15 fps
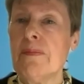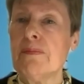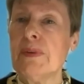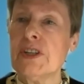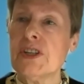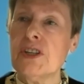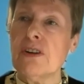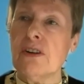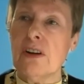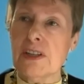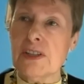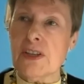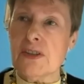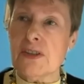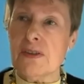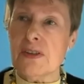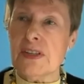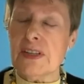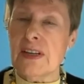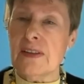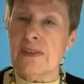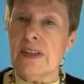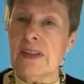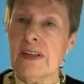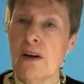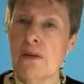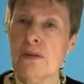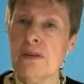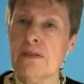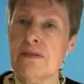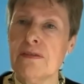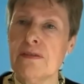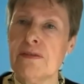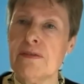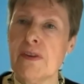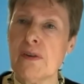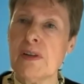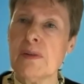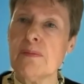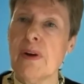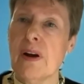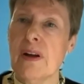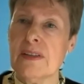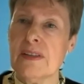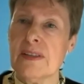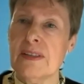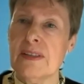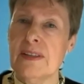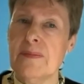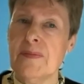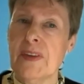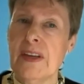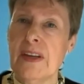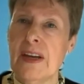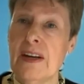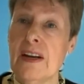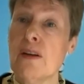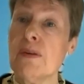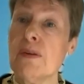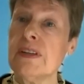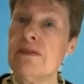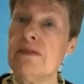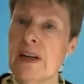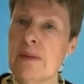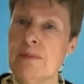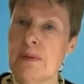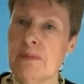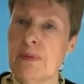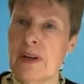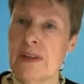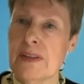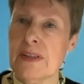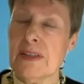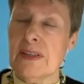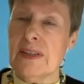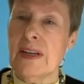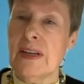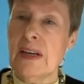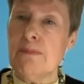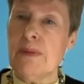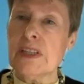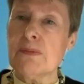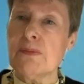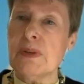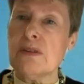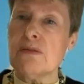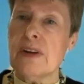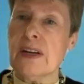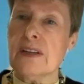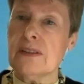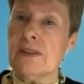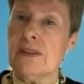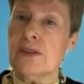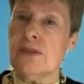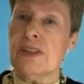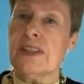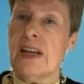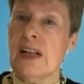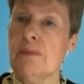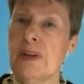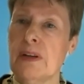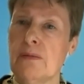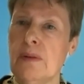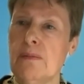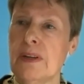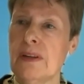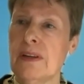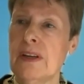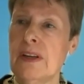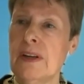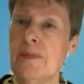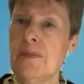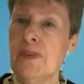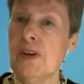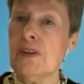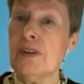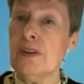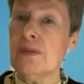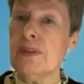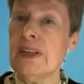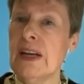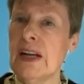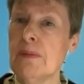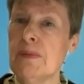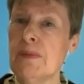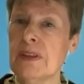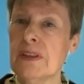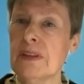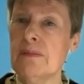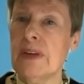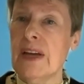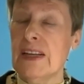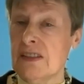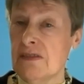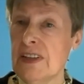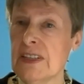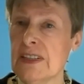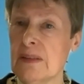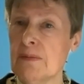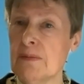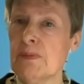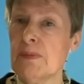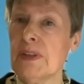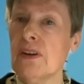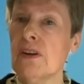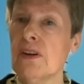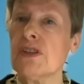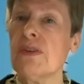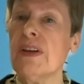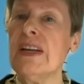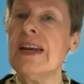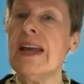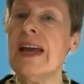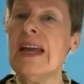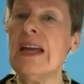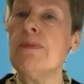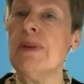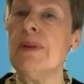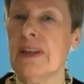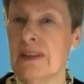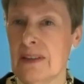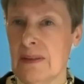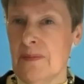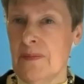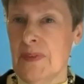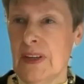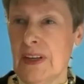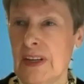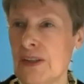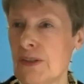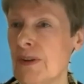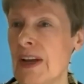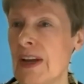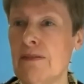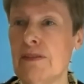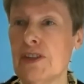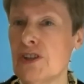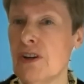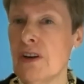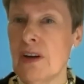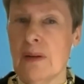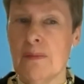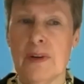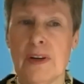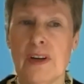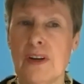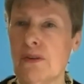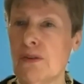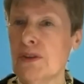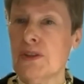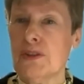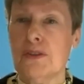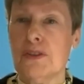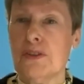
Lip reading: But she also sort of said that our foreign policy and our development policy must be directed towards helping women, not only helping them as victims, but also enabling them to have a job or to